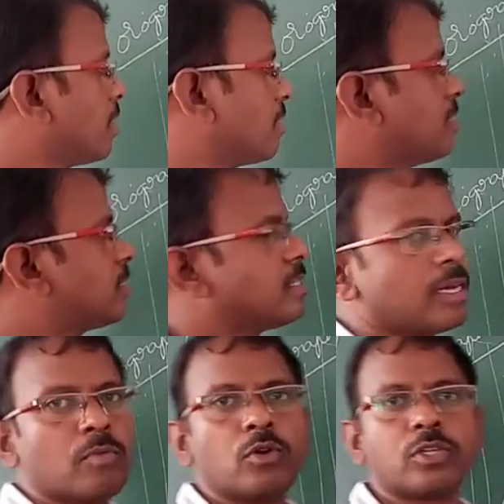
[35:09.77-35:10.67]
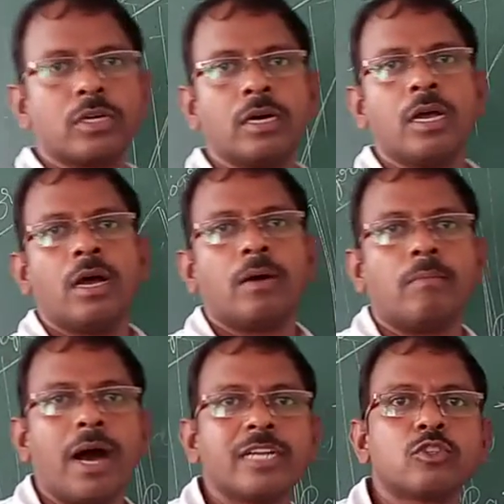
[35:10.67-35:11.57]
This is about
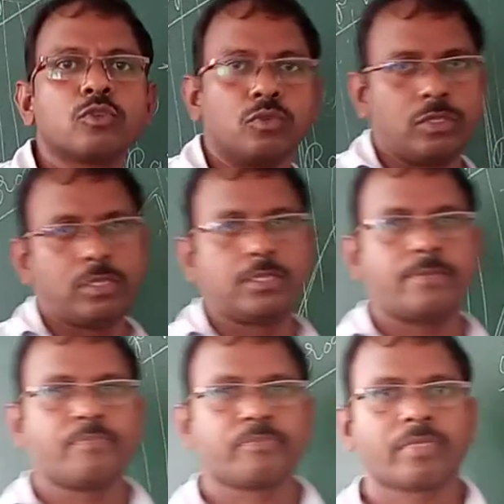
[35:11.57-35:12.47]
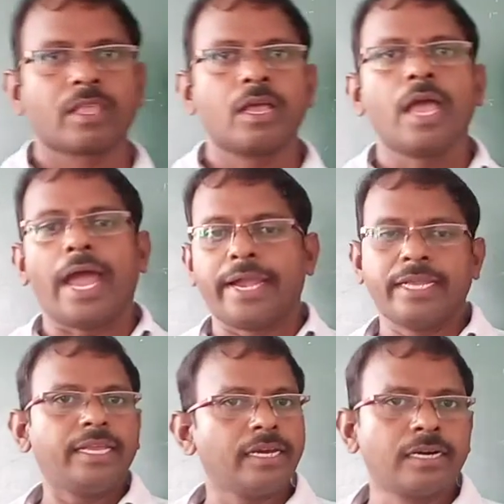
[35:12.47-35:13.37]
monsoons. And
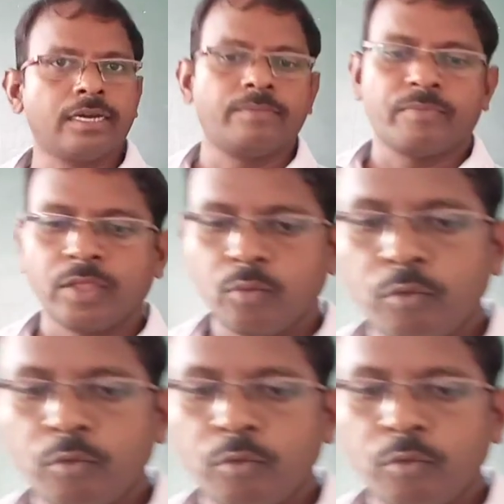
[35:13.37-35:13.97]
here